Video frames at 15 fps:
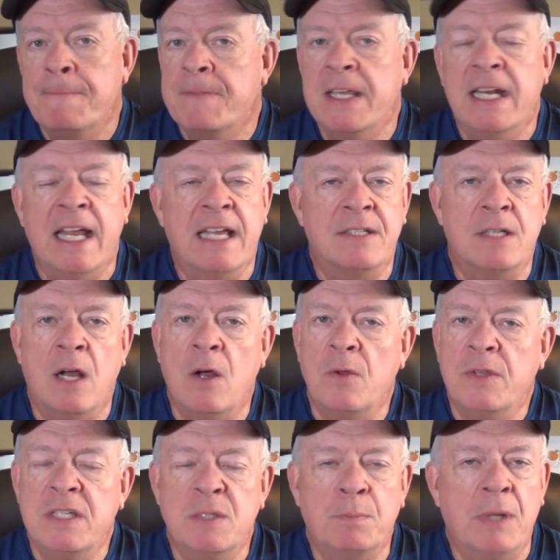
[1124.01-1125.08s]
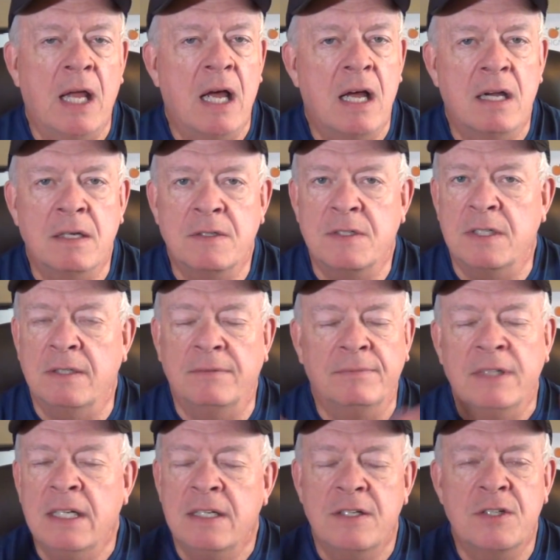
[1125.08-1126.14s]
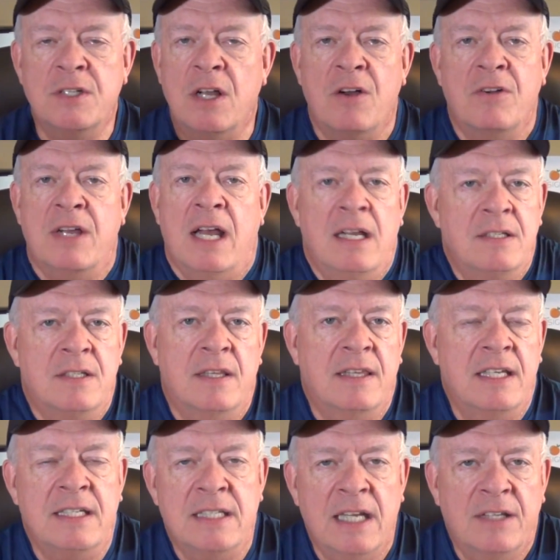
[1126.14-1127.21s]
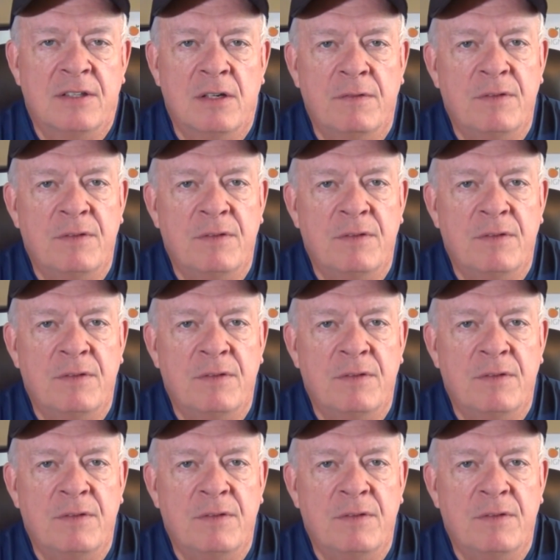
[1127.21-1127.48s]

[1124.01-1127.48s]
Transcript: And it has all these blogs and just all kinds of things out there.